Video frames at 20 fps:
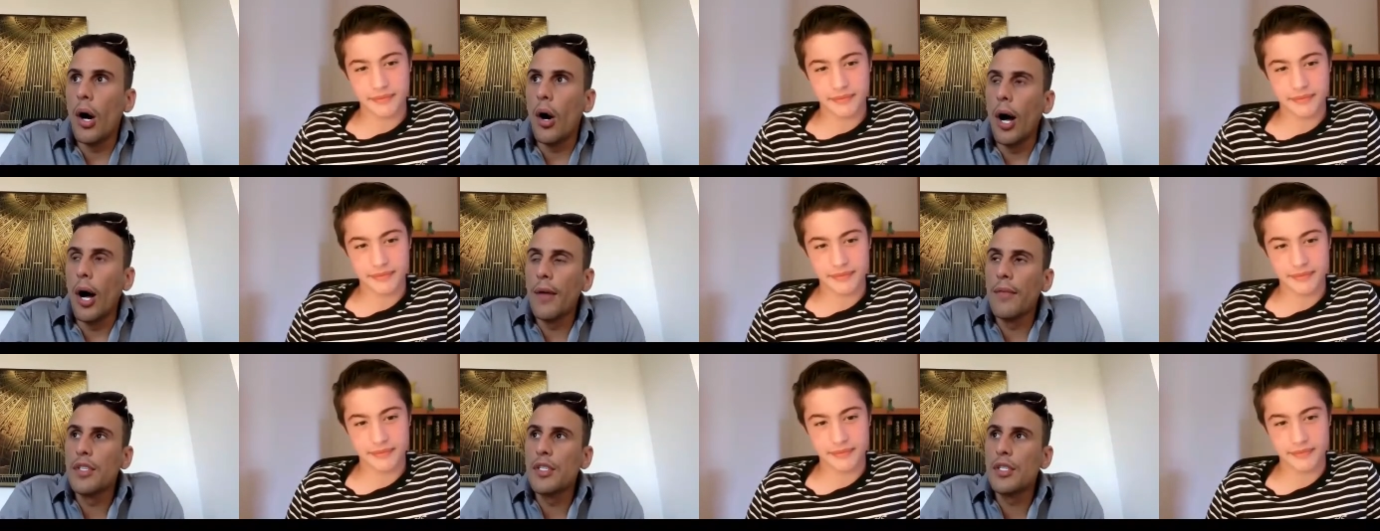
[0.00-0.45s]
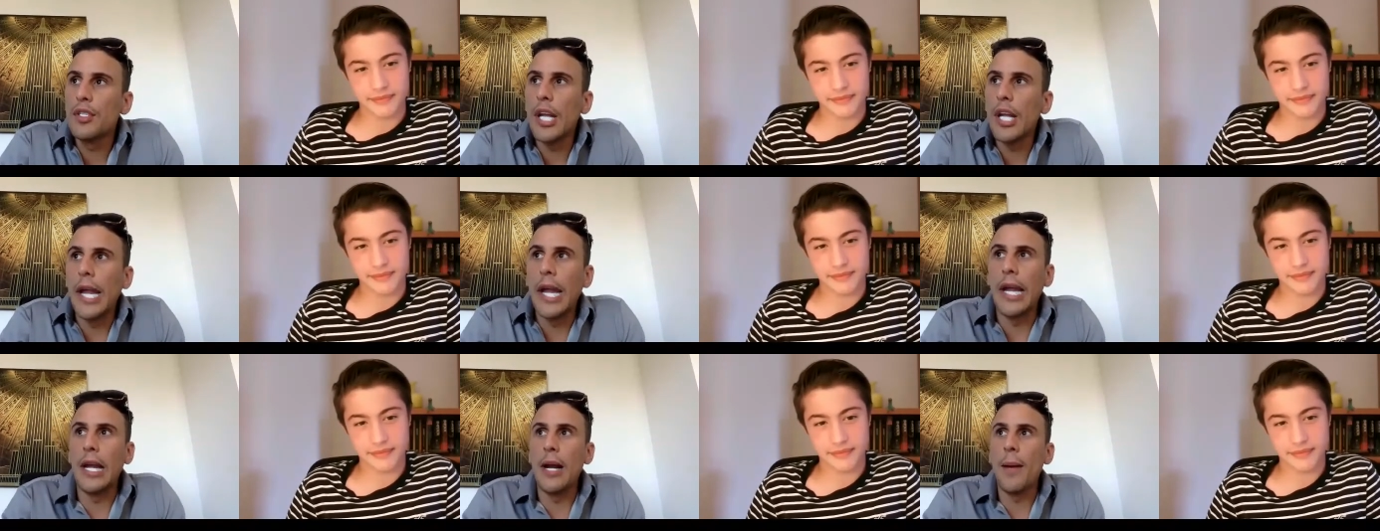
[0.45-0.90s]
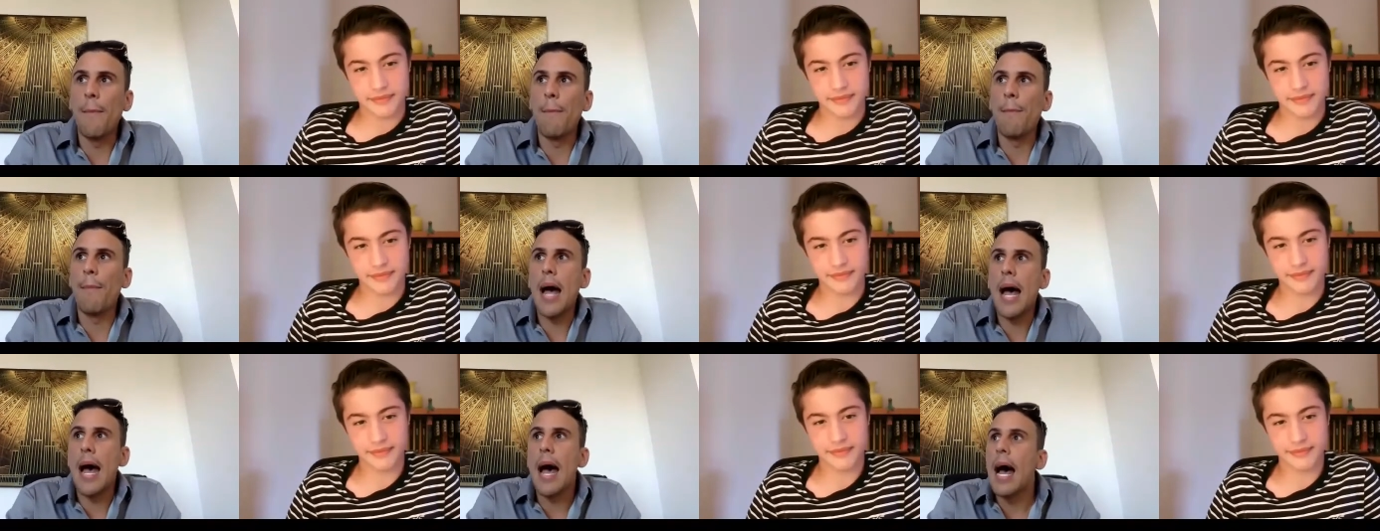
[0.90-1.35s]
Speaker 1: I've seen a
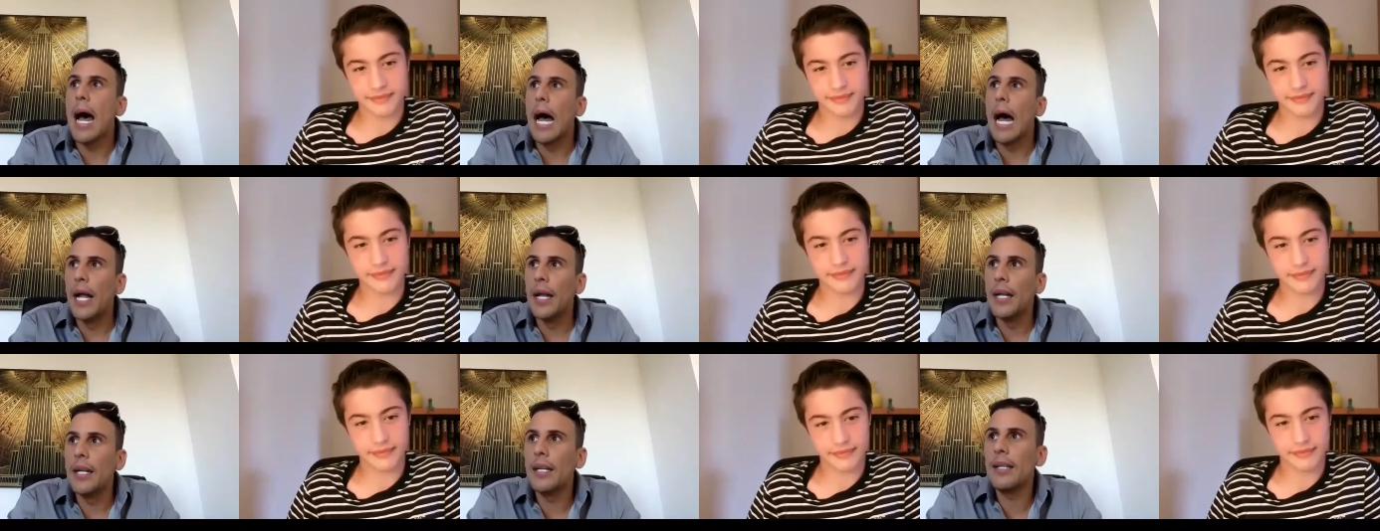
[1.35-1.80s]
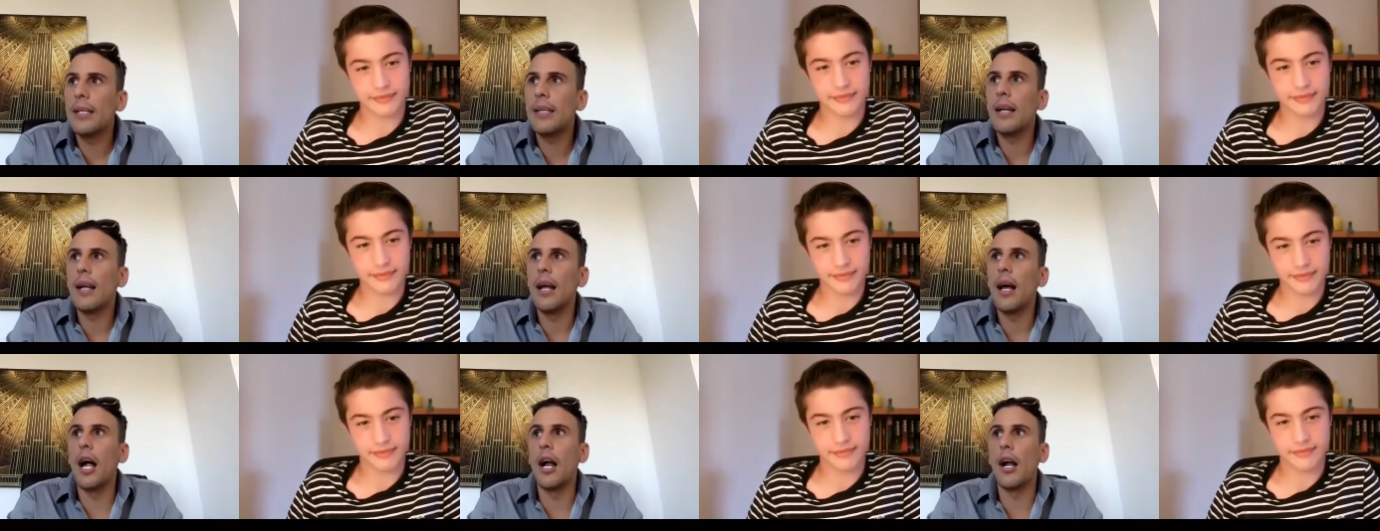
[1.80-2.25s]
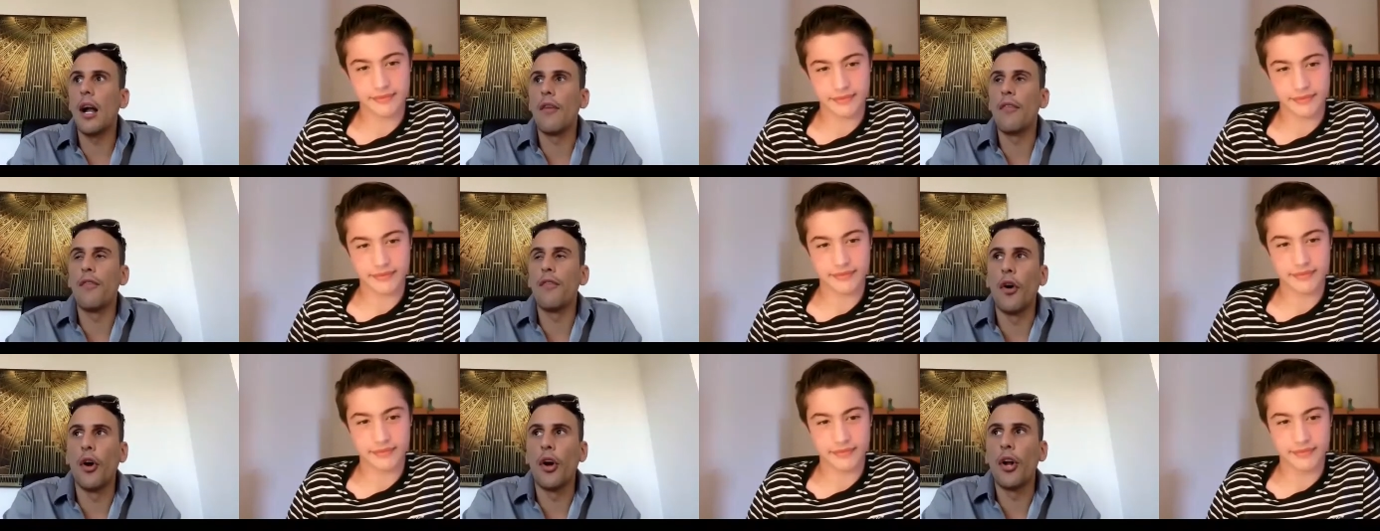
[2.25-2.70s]
man, and
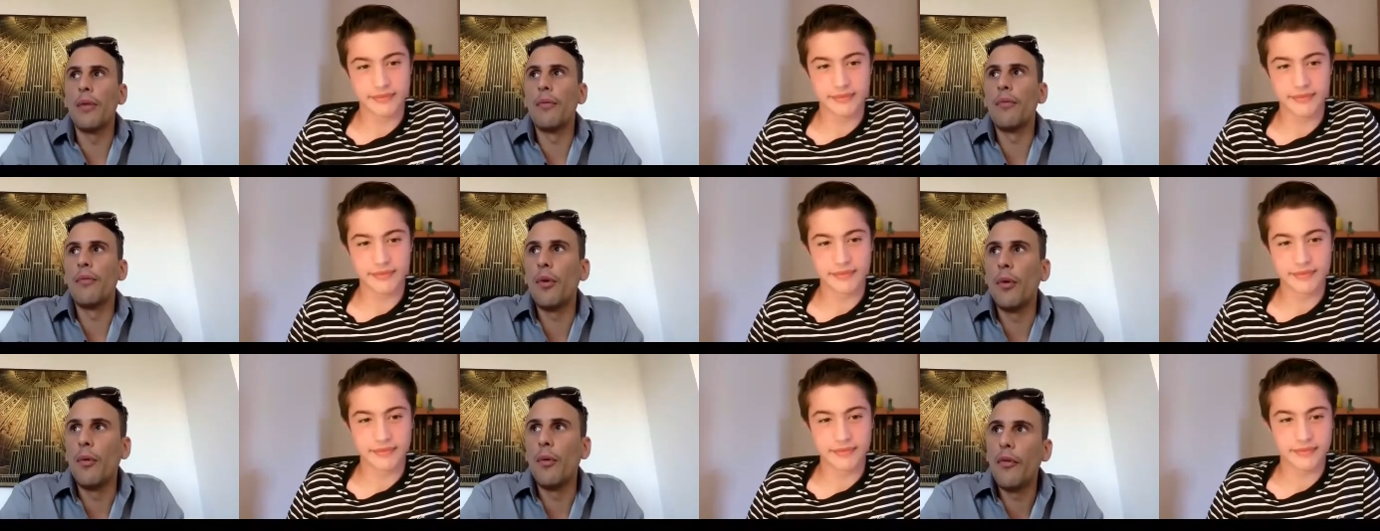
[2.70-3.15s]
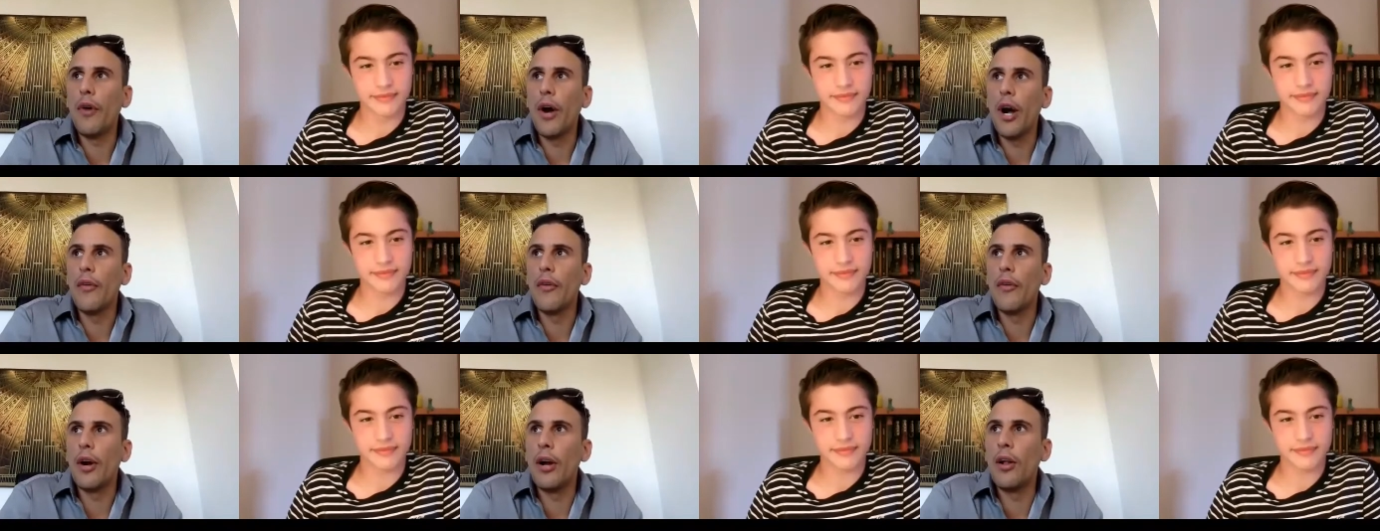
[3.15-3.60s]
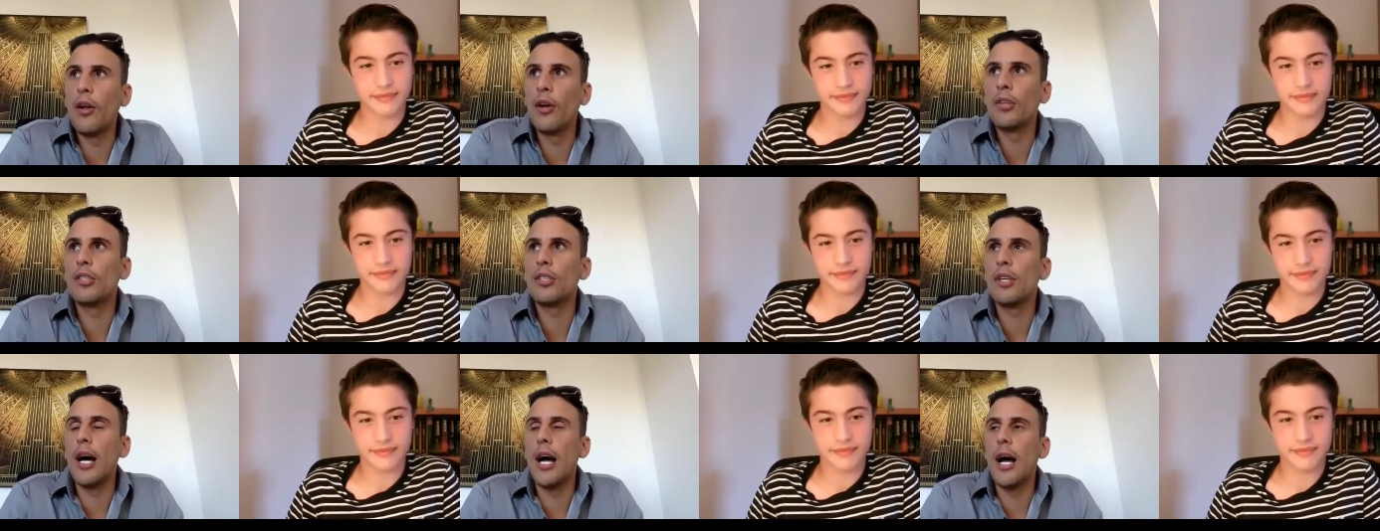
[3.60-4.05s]
I've followed him for a very, very
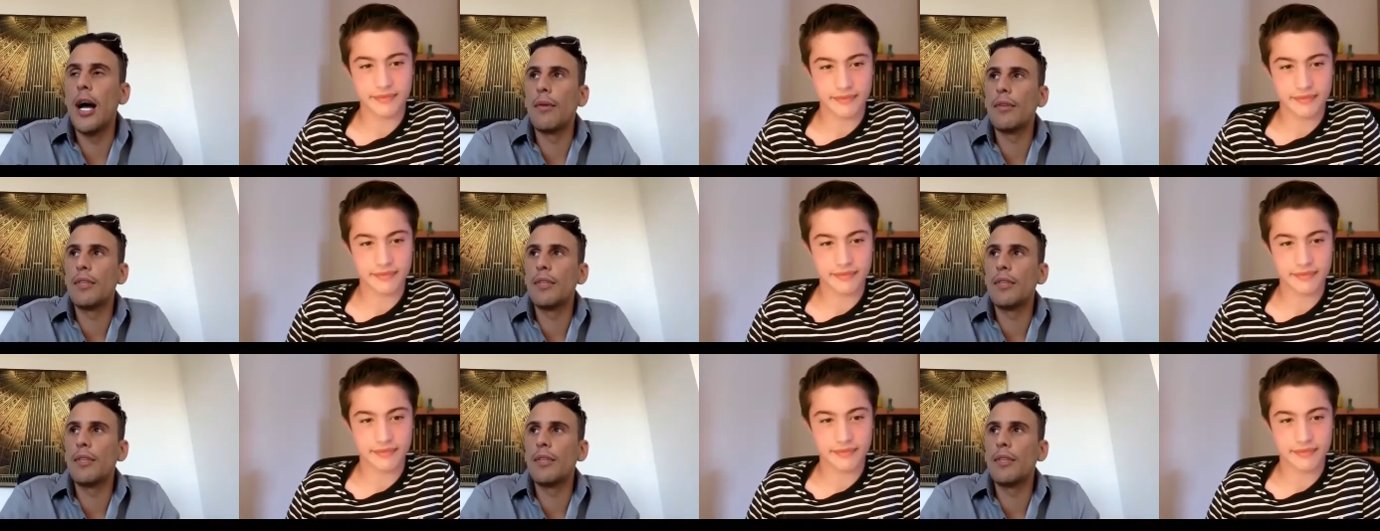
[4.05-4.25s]
long time.